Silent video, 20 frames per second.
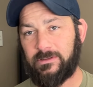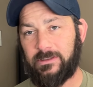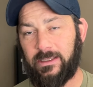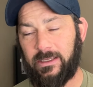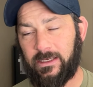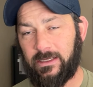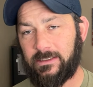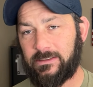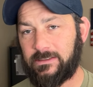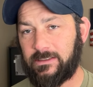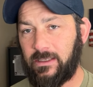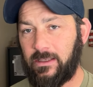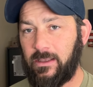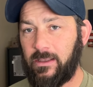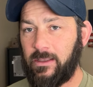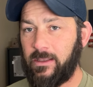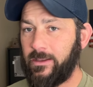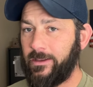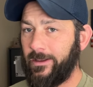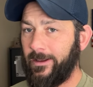things.
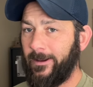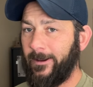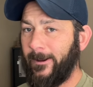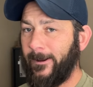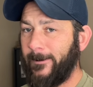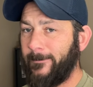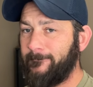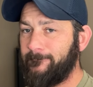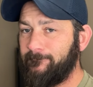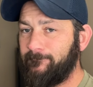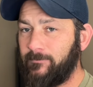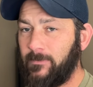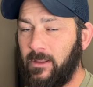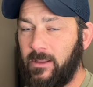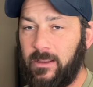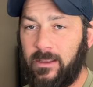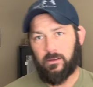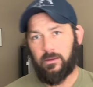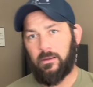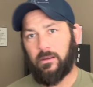I
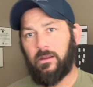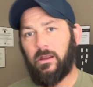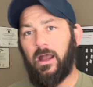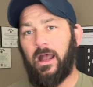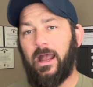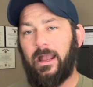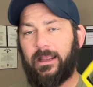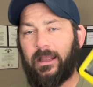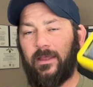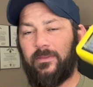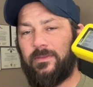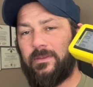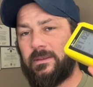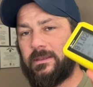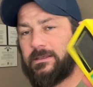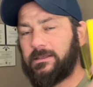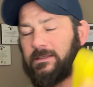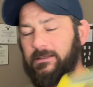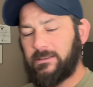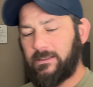got
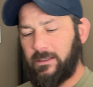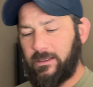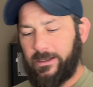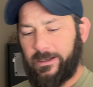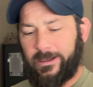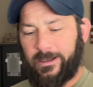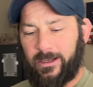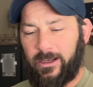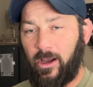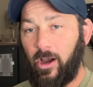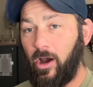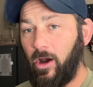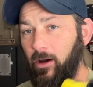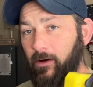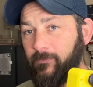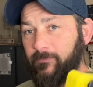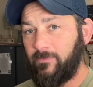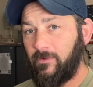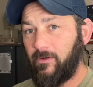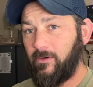this
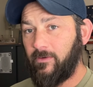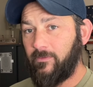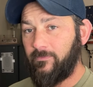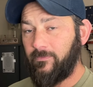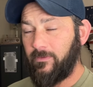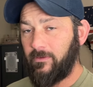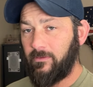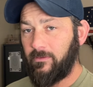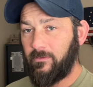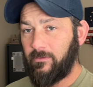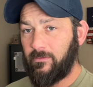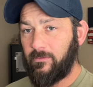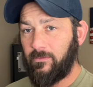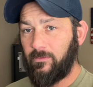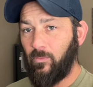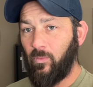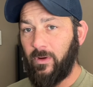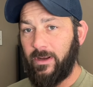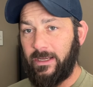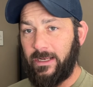off of
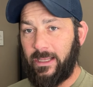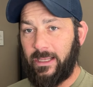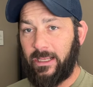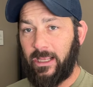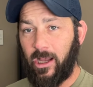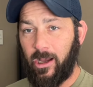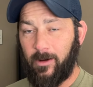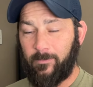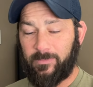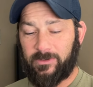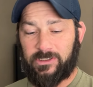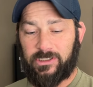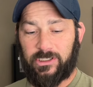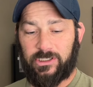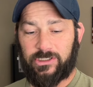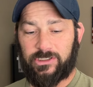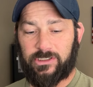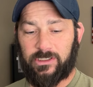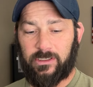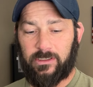winning a
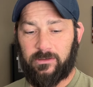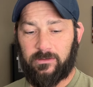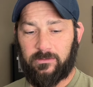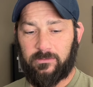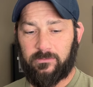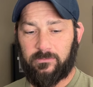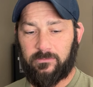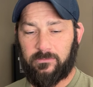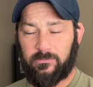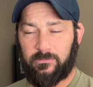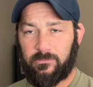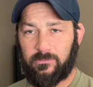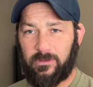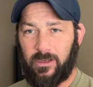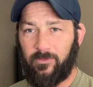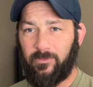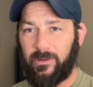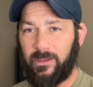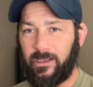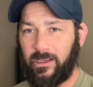competition,
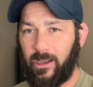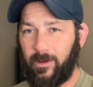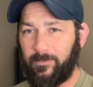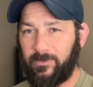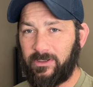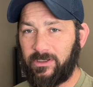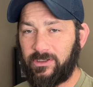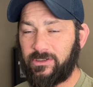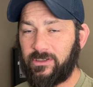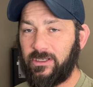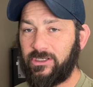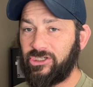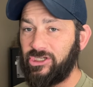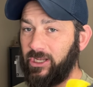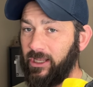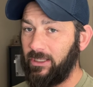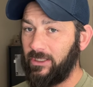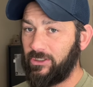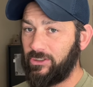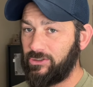not really a competition, a
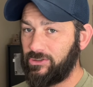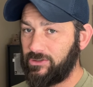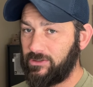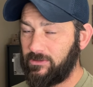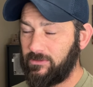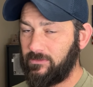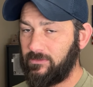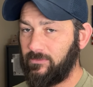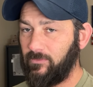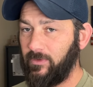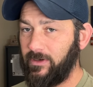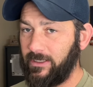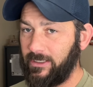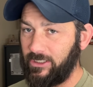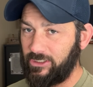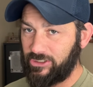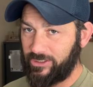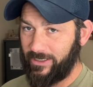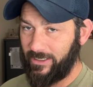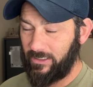challenge, winning
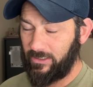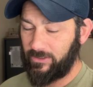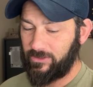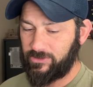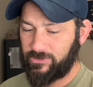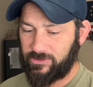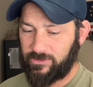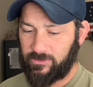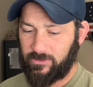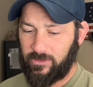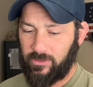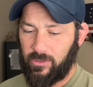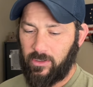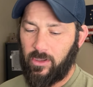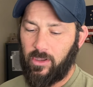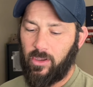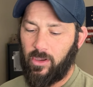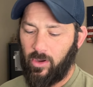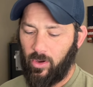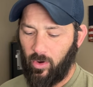a challenge
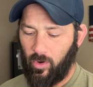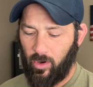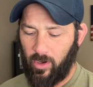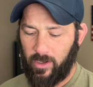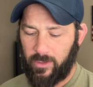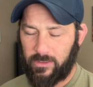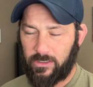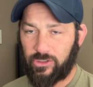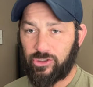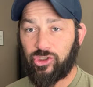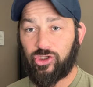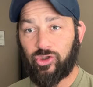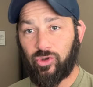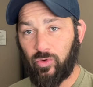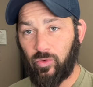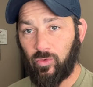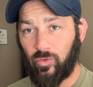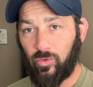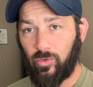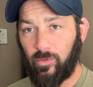on
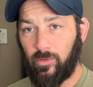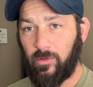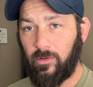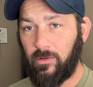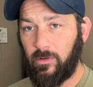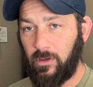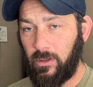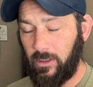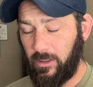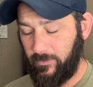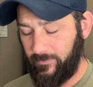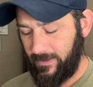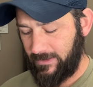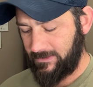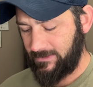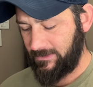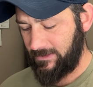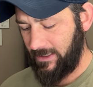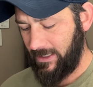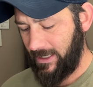School.
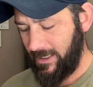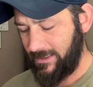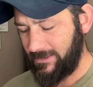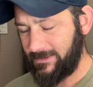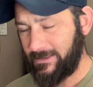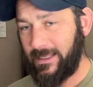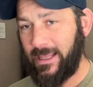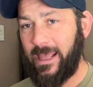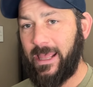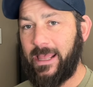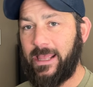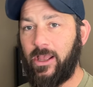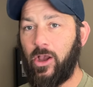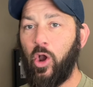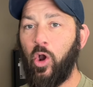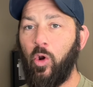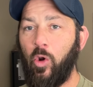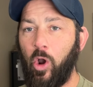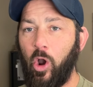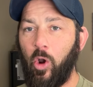That's
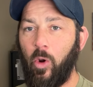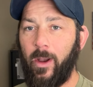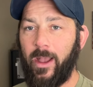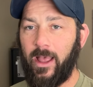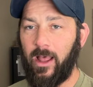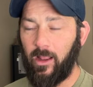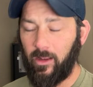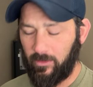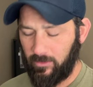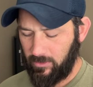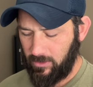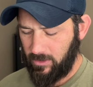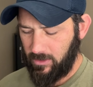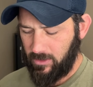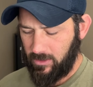SKOOL.